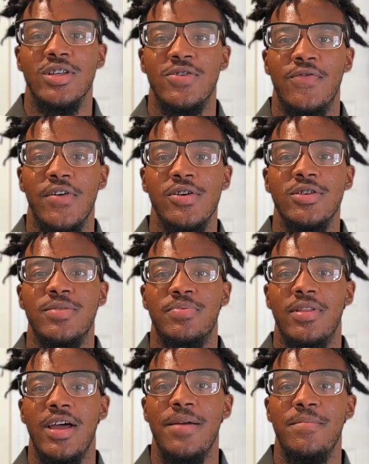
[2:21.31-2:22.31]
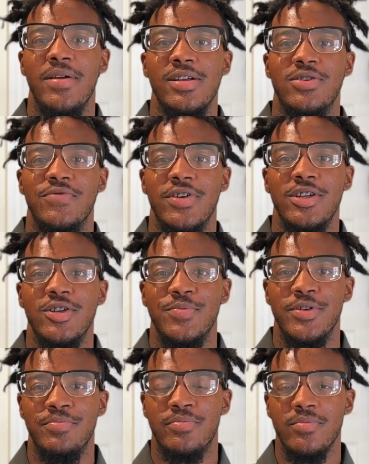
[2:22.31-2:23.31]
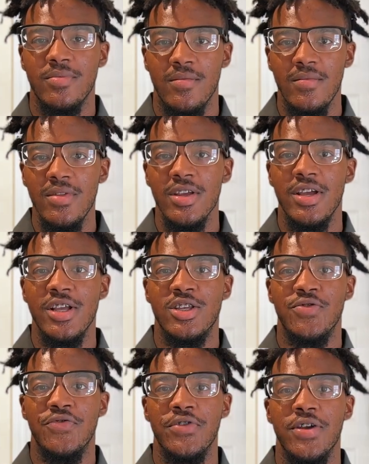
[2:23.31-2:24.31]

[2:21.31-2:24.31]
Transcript: first plant-based regimen is free